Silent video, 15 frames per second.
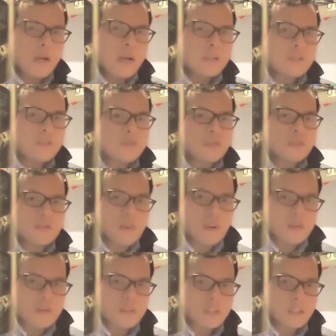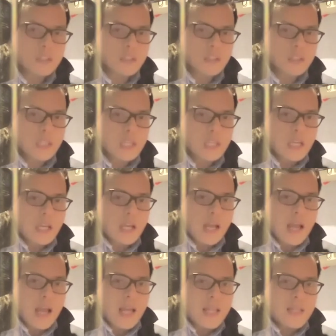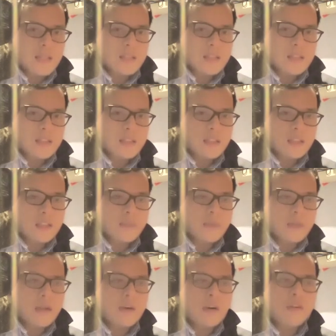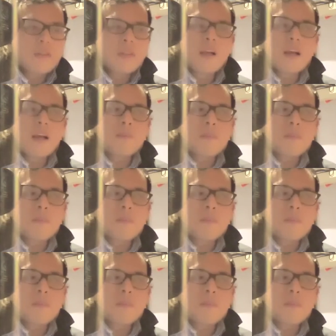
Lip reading: act of Joe Rogan. And it's a online